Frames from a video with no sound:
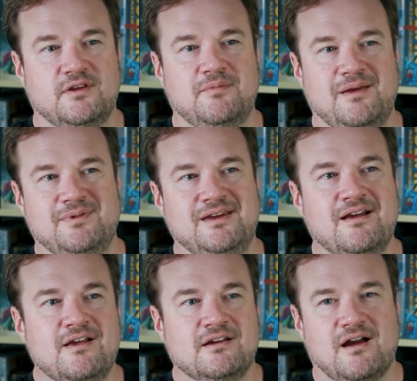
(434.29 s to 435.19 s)
and maybe
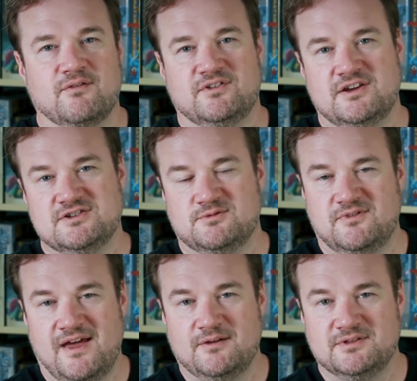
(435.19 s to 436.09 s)
conversations
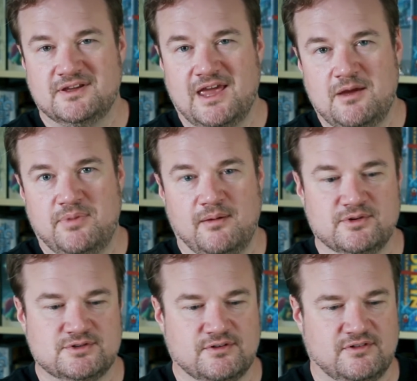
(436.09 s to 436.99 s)
we've had with the game
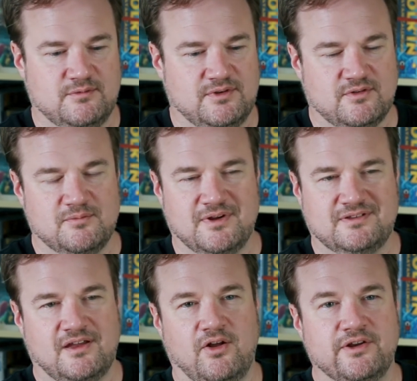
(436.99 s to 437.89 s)
publishers, and we sort of
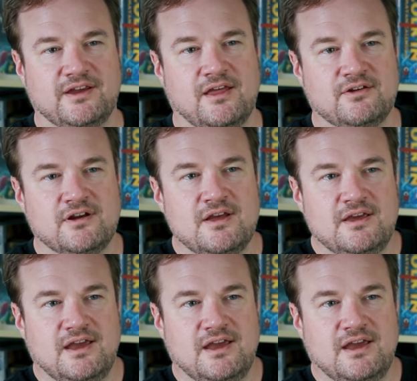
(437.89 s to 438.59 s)
mix that all together